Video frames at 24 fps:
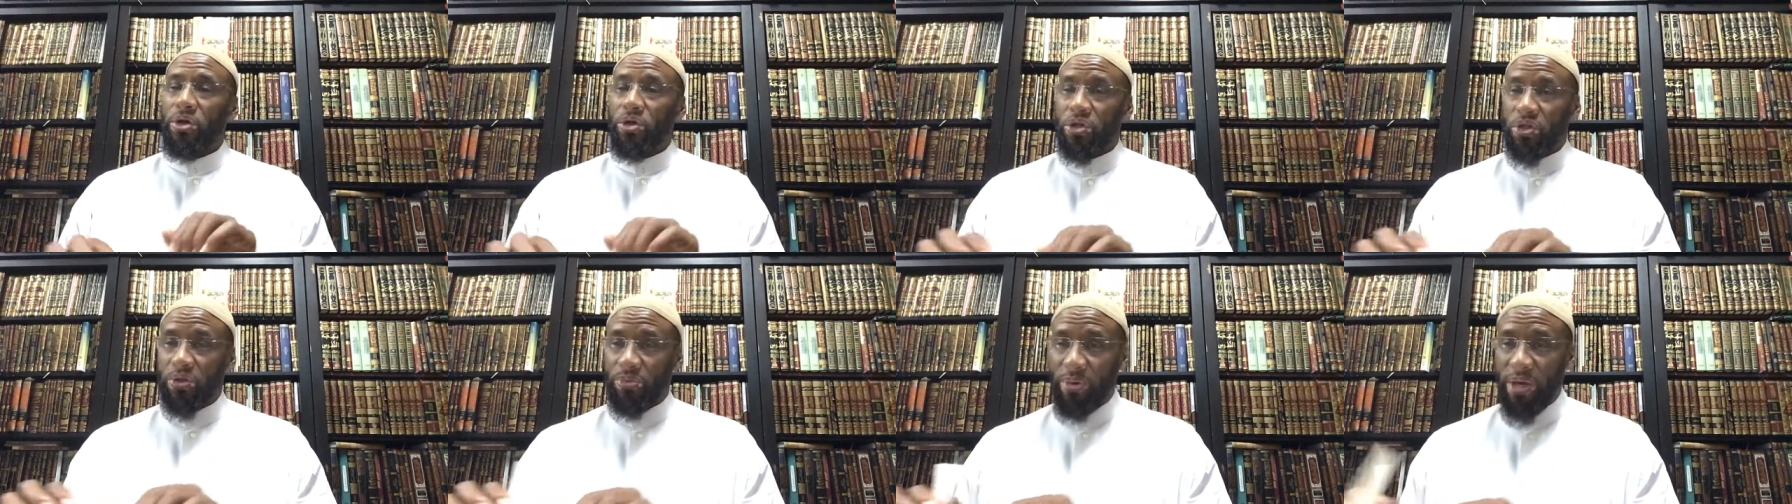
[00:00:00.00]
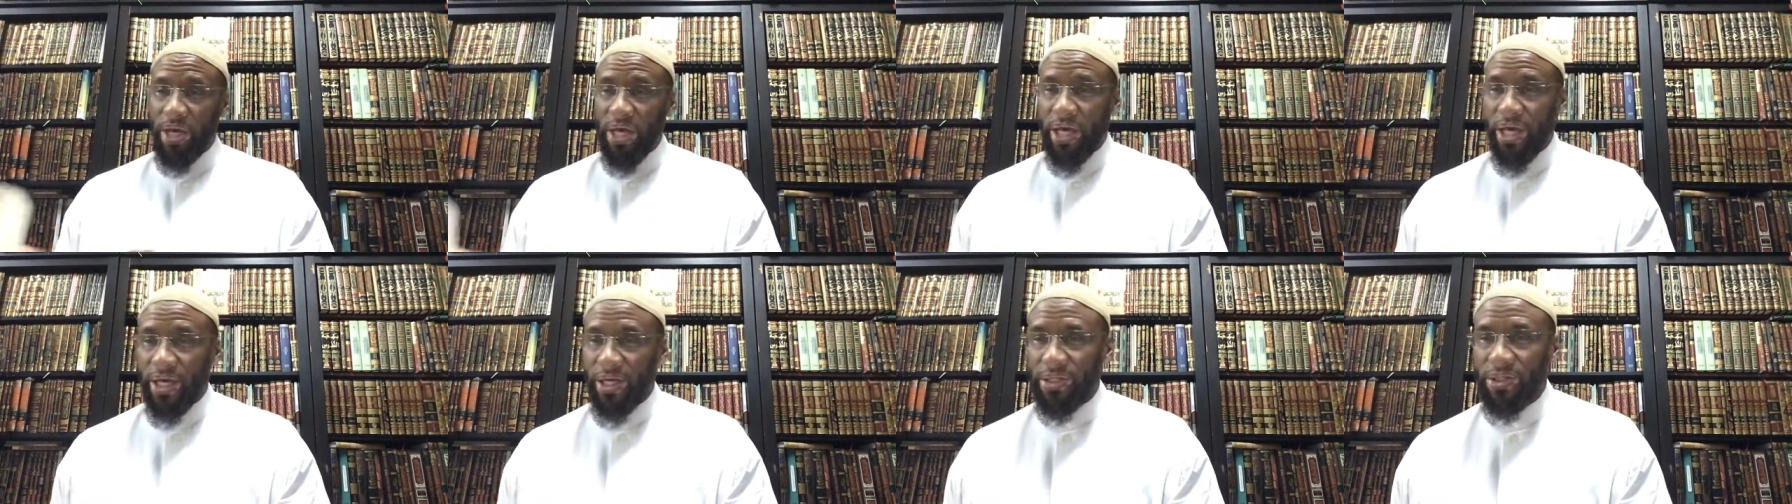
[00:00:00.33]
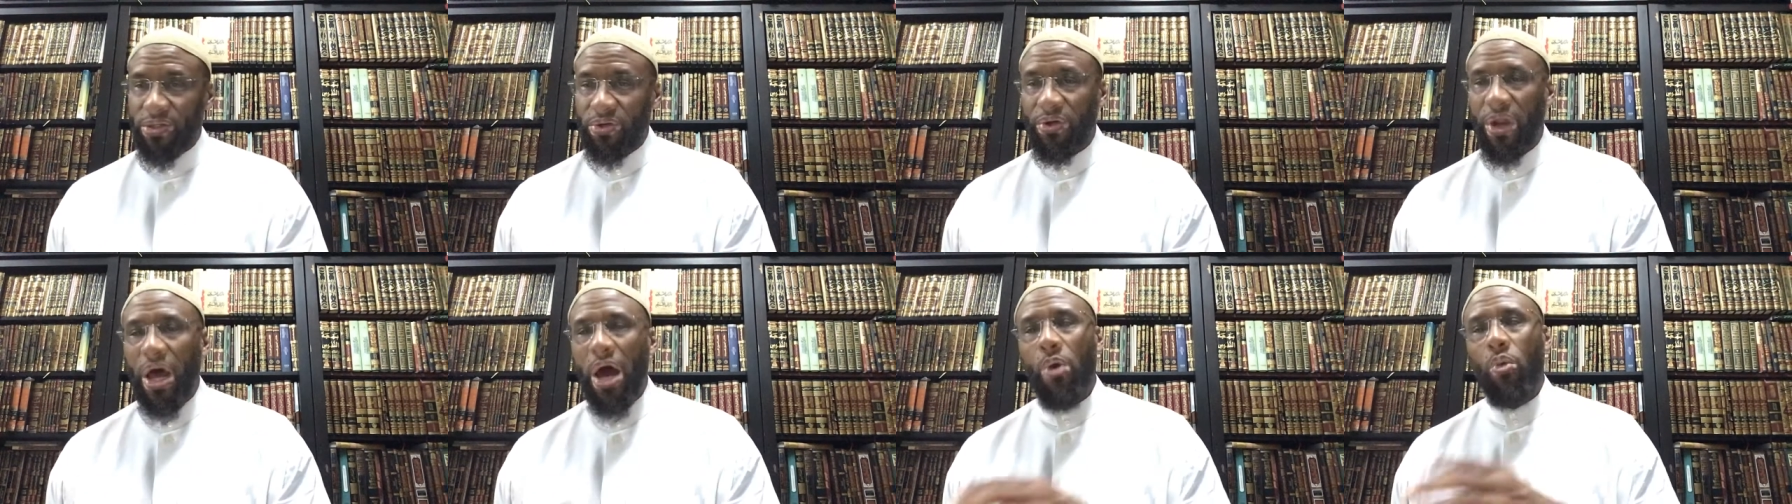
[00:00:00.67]
you're
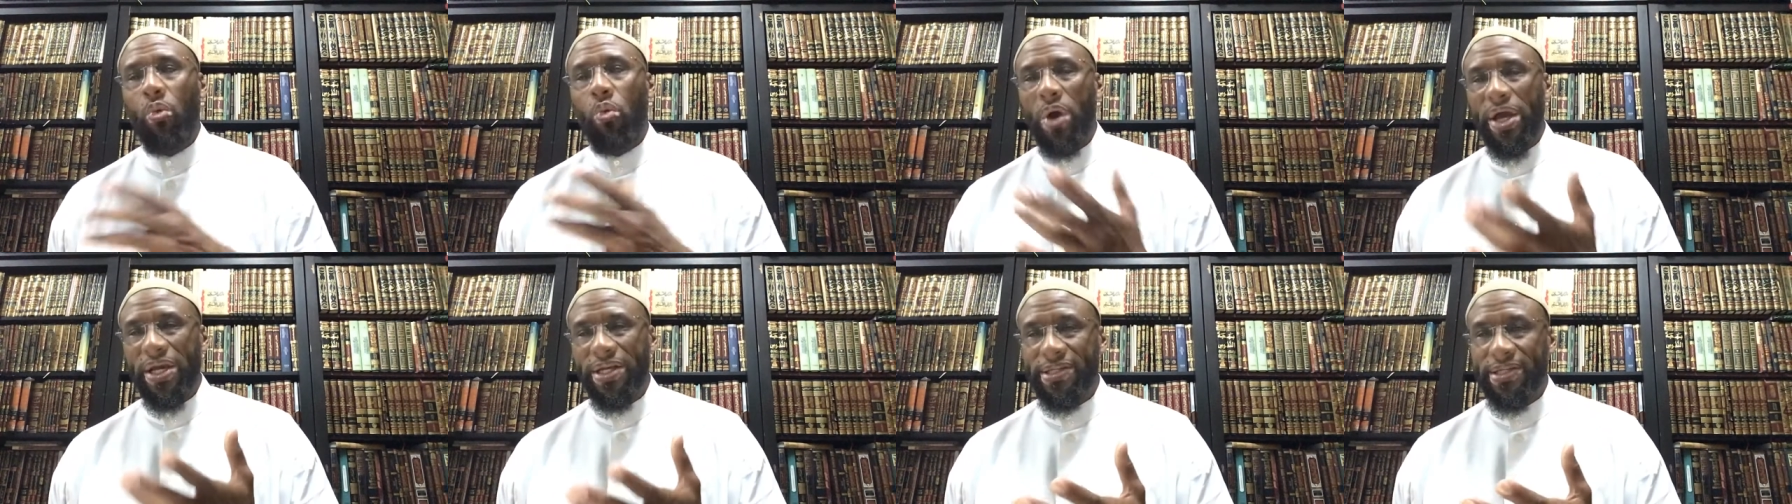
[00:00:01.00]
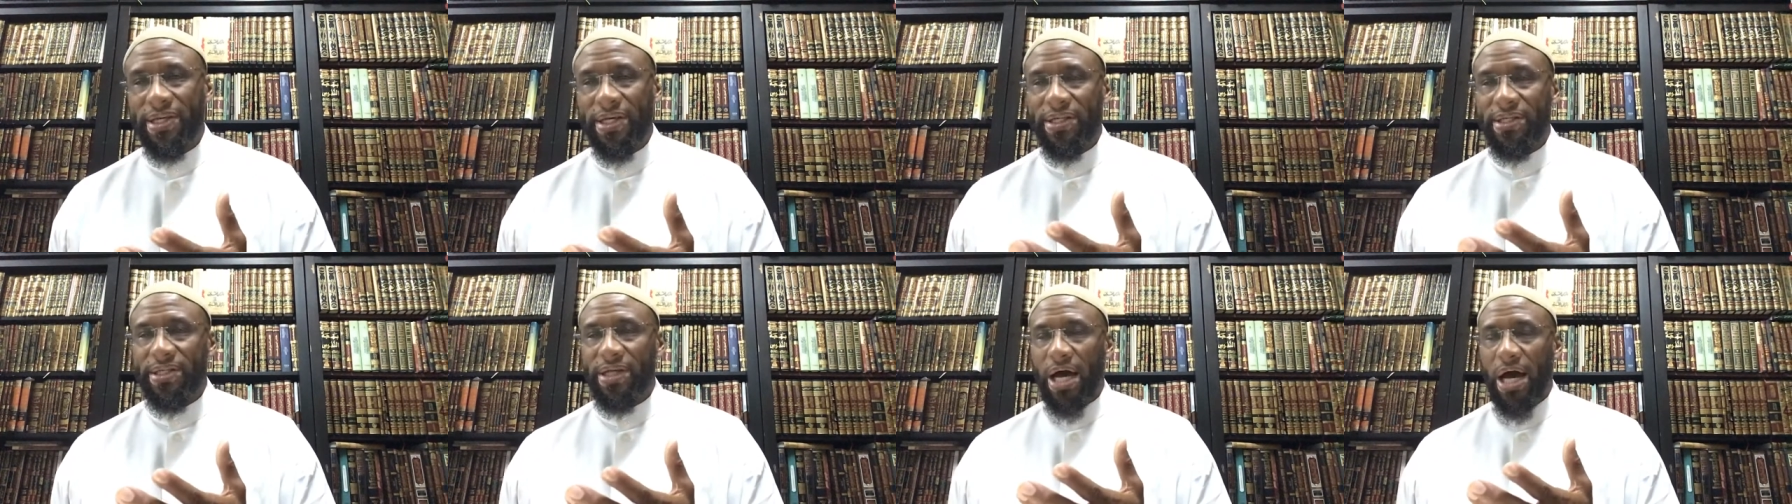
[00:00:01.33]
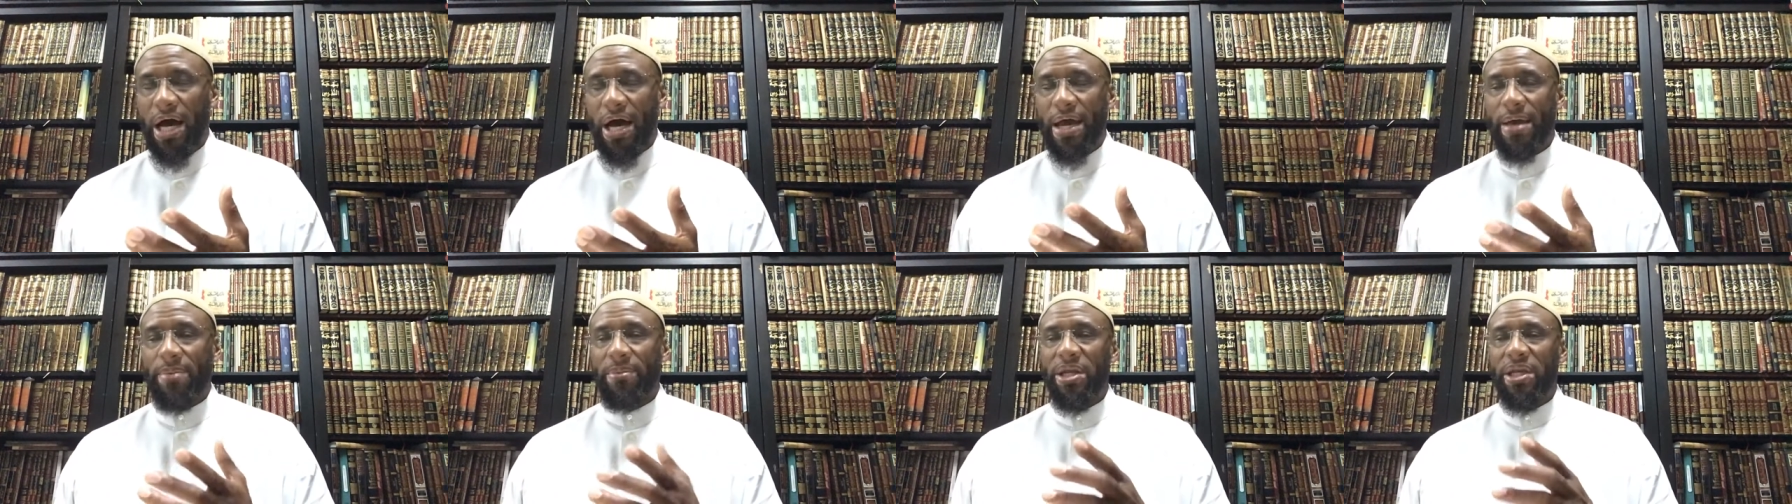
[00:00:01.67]
speaking so not wasting
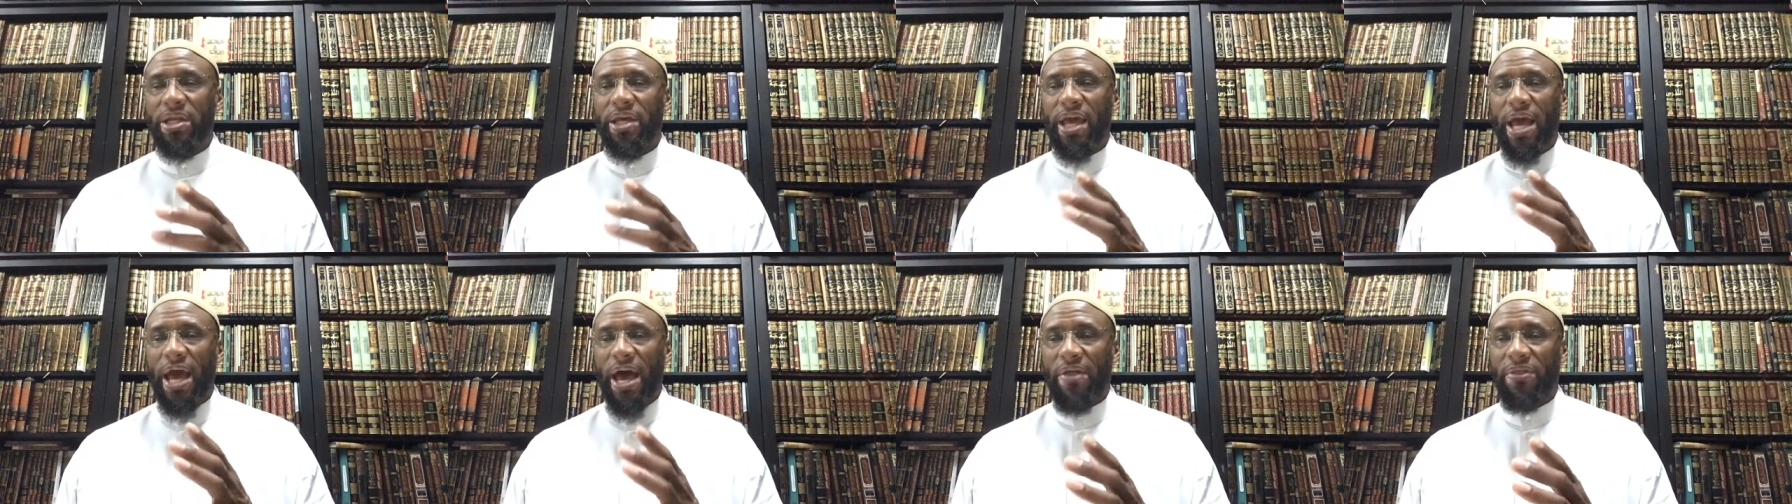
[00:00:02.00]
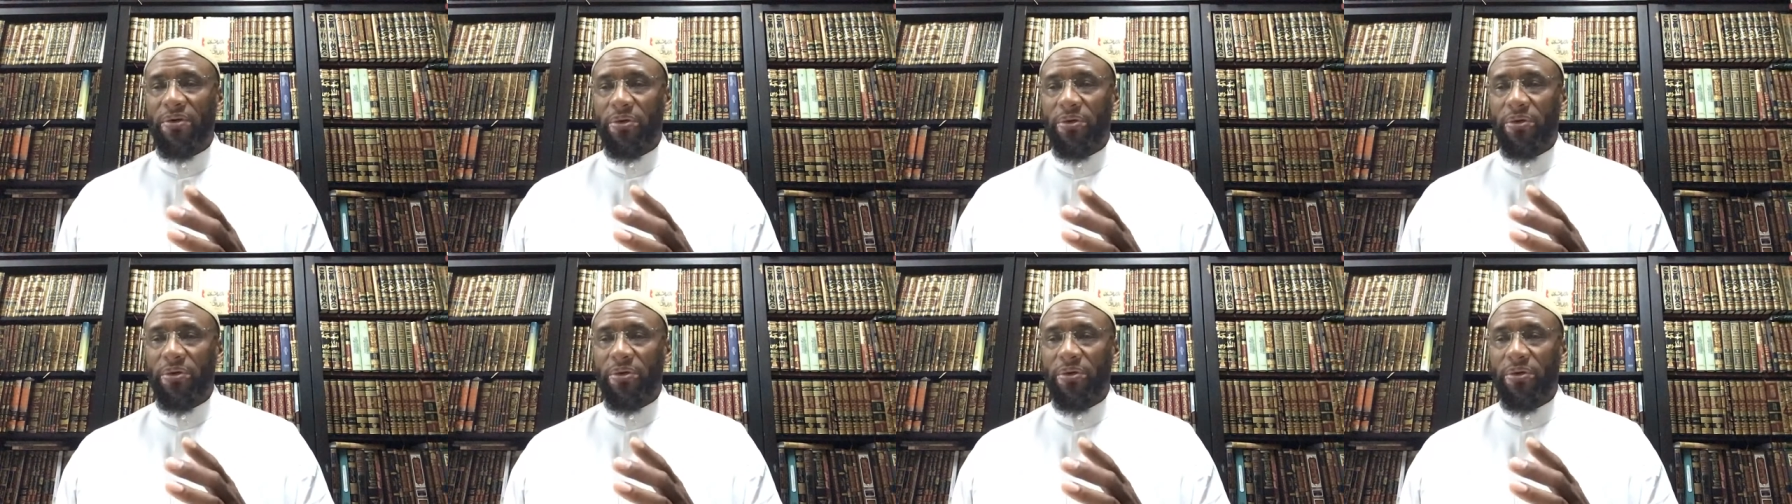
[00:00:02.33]
time in